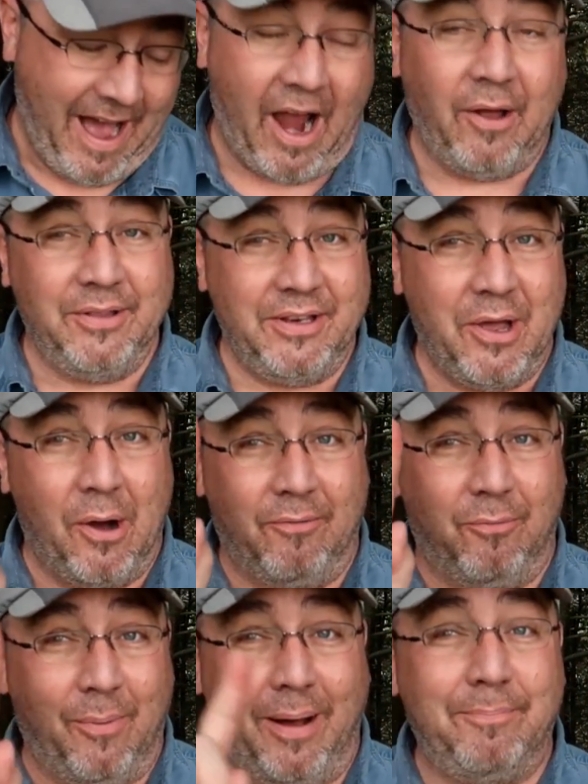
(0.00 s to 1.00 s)
I only know
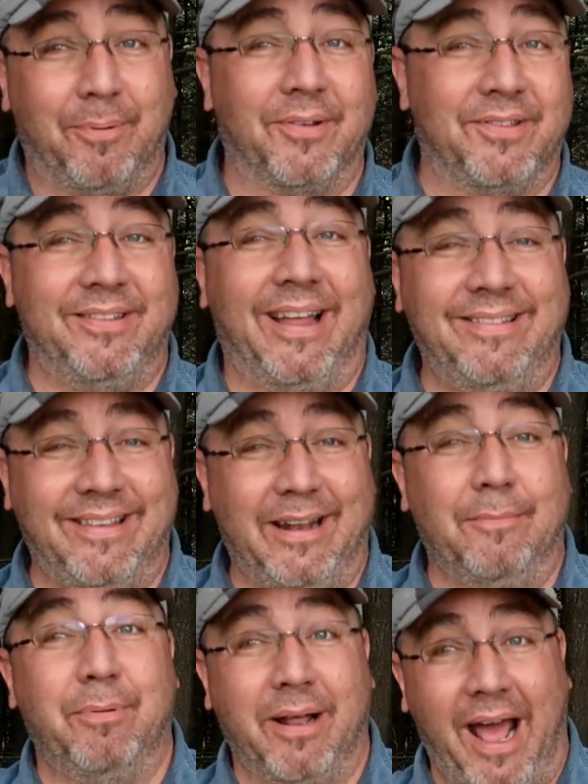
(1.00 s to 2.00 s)
of one person that did
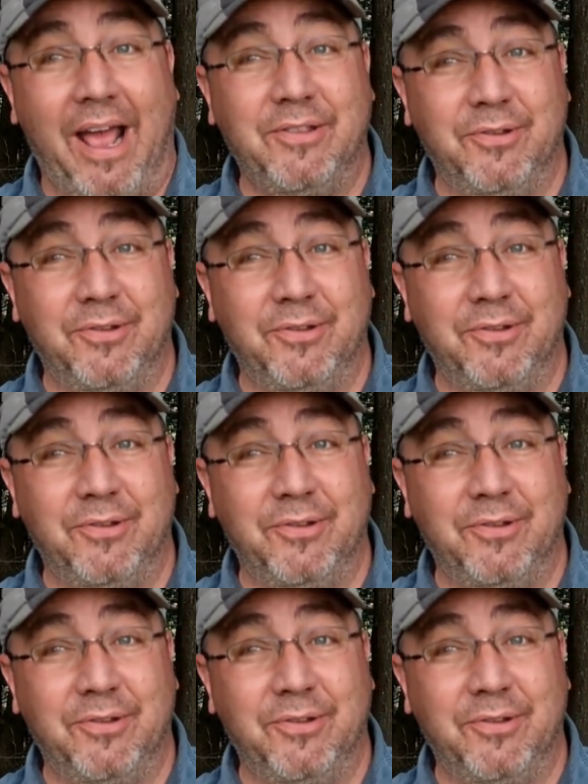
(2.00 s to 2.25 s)
it, but I